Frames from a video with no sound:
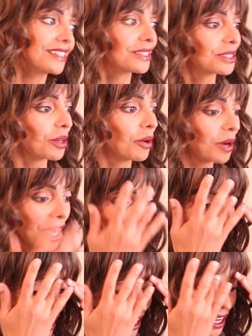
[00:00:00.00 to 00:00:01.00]
So
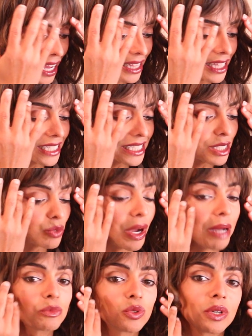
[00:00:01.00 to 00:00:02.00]
I think that's
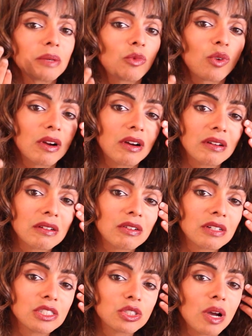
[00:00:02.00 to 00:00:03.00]
why I'm doing more
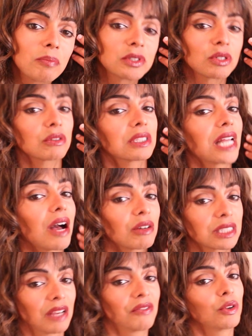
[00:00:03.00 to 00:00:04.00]
cooking show episodes now,
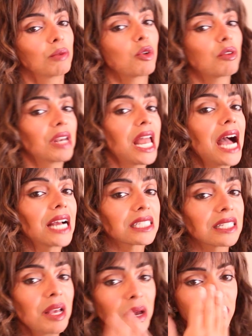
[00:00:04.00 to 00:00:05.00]
because I feel more
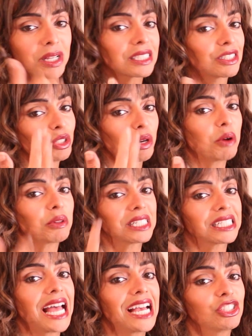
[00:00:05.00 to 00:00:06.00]
relaxed. Plus, you know,
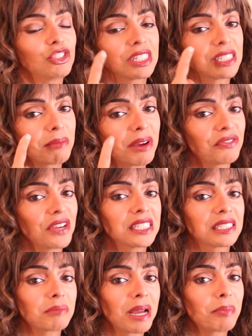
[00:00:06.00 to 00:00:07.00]
this last year I did my
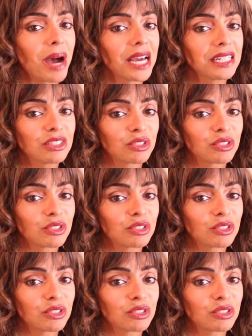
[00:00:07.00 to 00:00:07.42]
face and my body